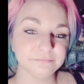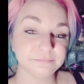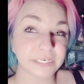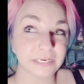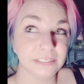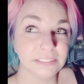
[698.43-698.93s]

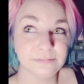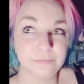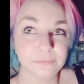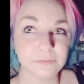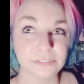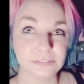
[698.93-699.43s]
But I need to be
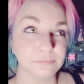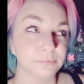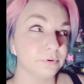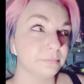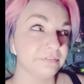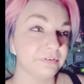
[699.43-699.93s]
able to
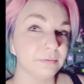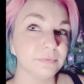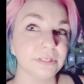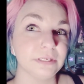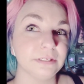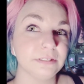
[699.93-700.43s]
support my
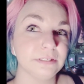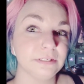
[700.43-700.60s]
family.